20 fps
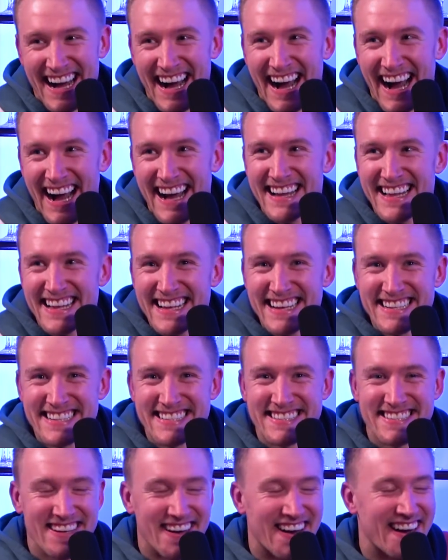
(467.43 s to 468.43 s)
Um,
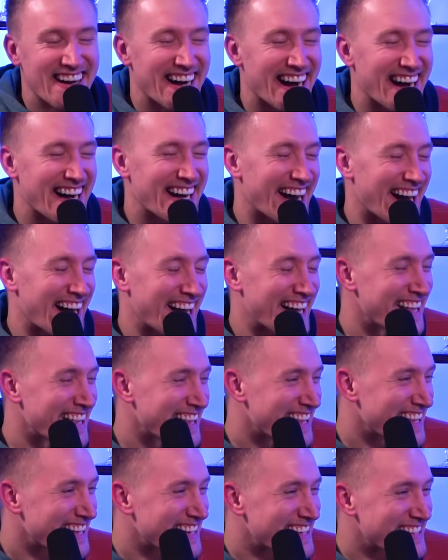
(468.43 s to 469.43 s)
so,
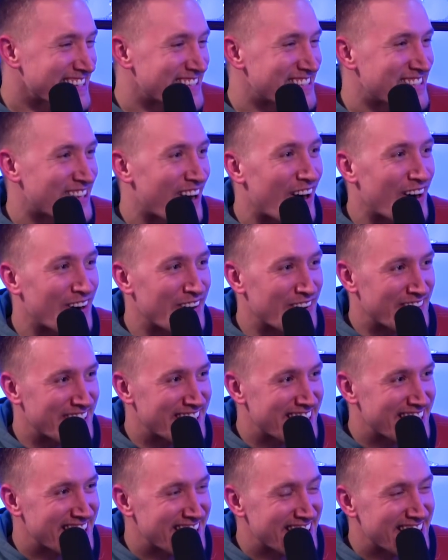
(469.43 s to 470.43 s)
so,
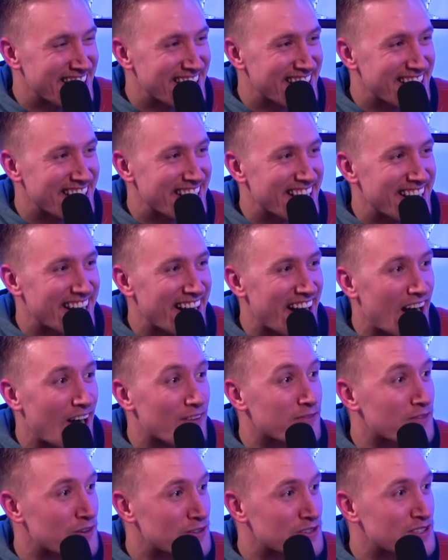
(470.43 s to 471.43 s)

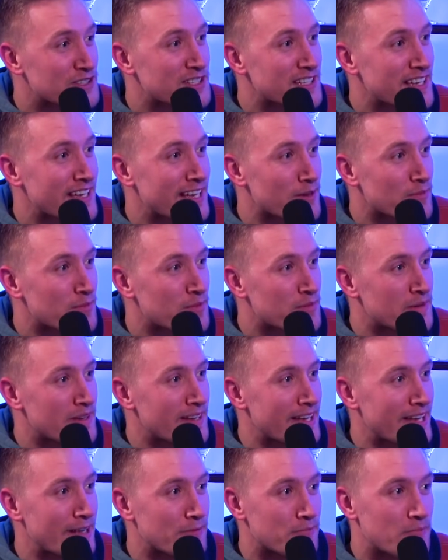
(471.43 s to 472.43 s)
I've gone to sleep
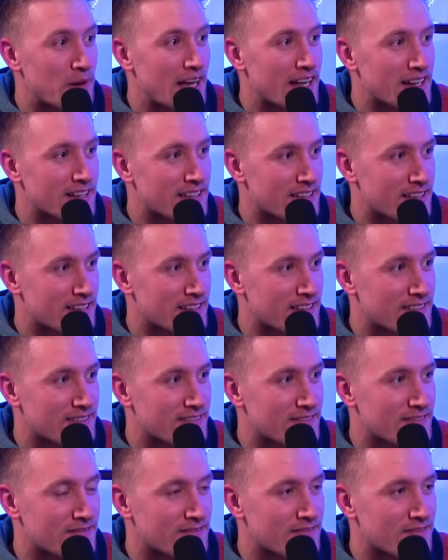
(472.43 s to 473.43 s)
uh-huh. in bed.
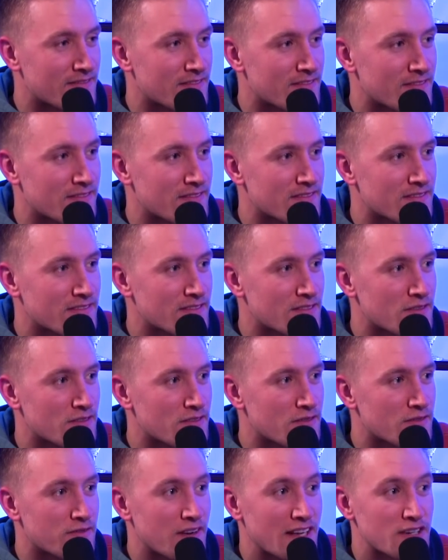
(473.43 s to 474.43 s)

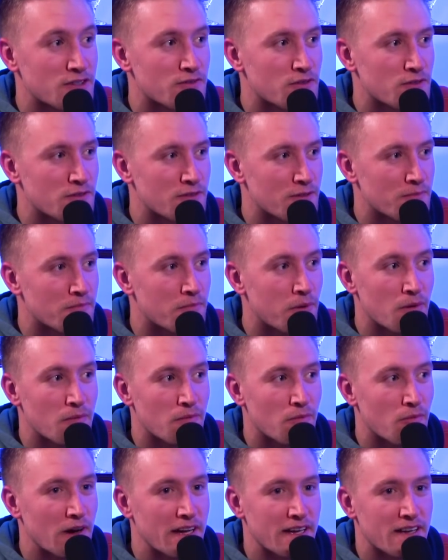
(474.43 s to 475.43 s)
Flash forward,
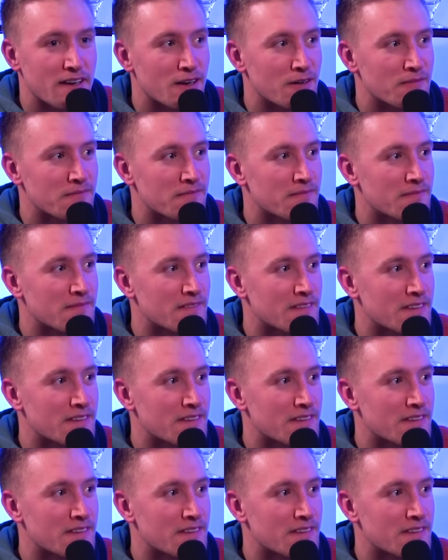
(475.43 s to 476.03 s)
boom, wake up.